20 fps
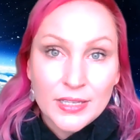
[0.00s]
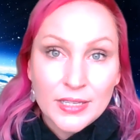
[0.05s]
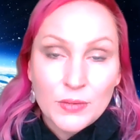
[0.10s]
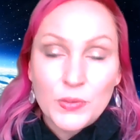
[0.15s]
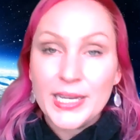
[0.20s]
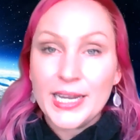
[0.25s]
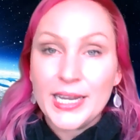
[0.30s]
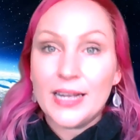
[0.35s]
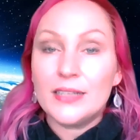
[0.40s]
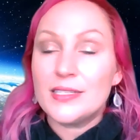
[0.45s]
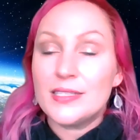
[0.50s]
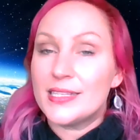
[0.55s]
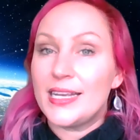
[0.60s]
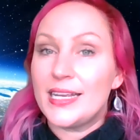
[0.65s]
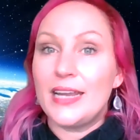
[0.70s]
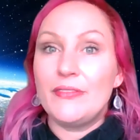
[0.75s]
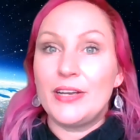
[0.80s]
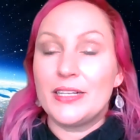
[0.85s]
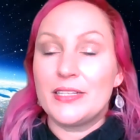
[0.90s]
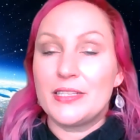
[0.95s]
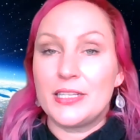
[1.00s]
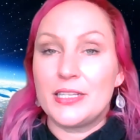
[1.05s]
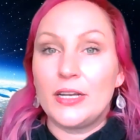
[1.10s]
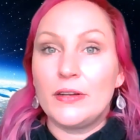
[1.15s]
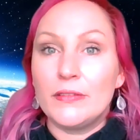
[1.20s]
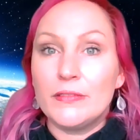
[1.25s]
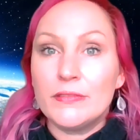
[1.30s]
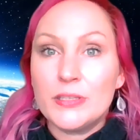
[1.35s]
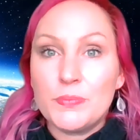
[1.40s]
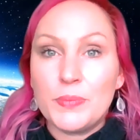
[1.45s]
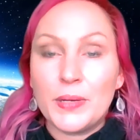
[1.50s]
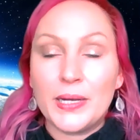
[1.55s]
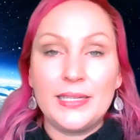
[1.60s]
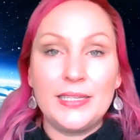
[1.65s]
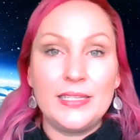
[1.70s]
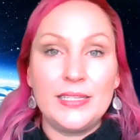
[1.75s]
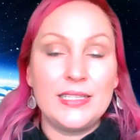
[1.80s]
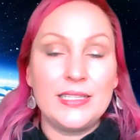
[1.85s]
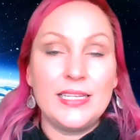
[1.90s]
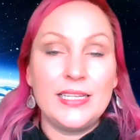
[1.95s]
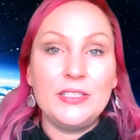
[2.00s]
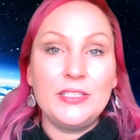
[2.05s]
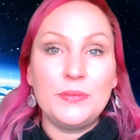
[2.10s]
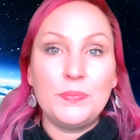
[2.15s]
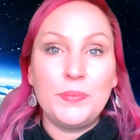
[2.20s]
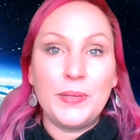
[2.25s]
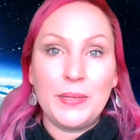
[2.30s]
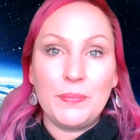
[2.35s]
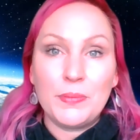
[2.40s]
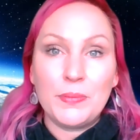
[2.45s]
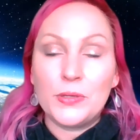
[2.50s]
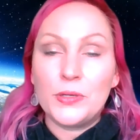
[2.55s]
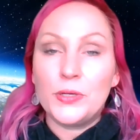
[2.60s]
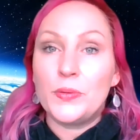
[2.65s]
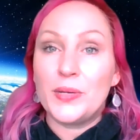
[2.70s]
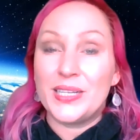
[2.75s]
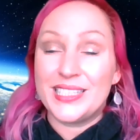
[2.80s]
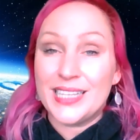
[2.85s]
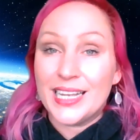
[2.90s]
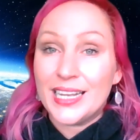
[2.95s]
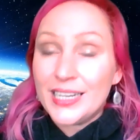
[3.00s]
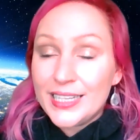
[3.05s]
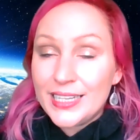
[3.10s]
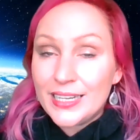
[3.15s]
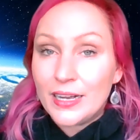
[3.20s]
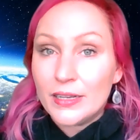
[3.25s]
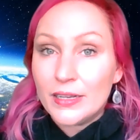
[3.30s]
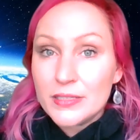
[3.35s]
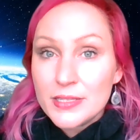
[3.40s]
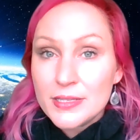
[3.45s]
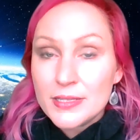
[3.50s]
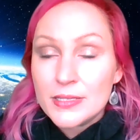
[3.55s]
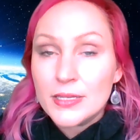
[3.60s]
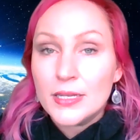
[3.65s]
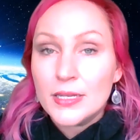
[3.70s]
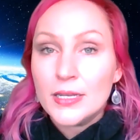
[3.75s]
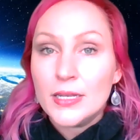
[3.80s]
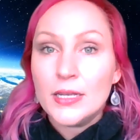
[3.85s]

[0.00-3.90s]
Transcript: We can't save ourselves by listening to people who are telling us